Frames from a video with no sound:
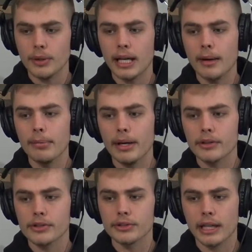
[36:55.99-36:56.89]

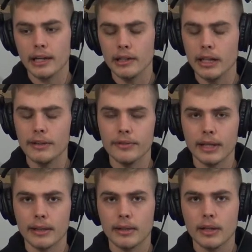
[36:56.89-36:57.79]
Compound your entire life.
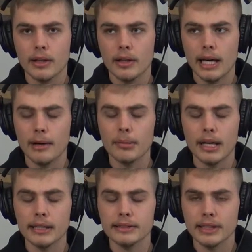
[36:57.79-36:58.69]
Like Albert
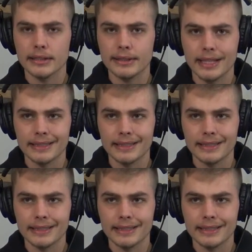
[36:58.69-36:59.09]
Einstein said,